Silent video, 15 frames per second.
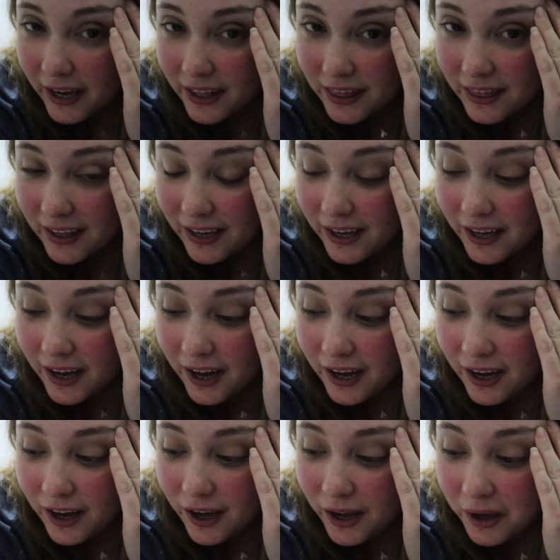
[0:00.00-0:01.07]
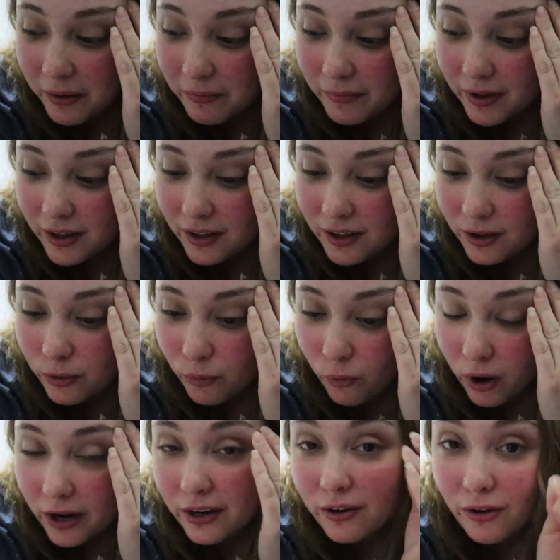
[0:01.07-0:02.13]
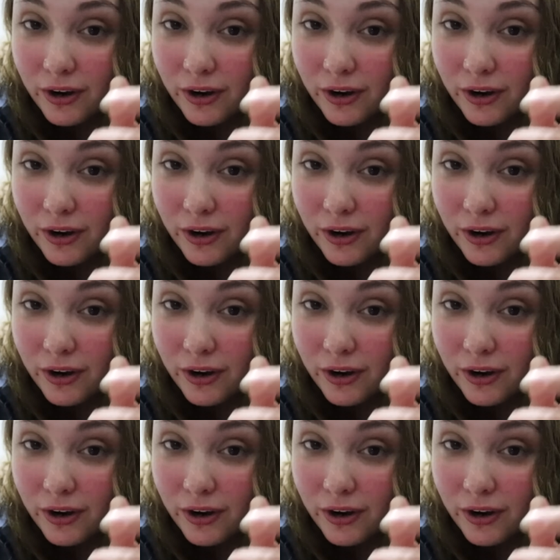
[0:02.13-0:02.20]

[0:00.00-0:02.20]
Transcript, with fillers: I think I'm one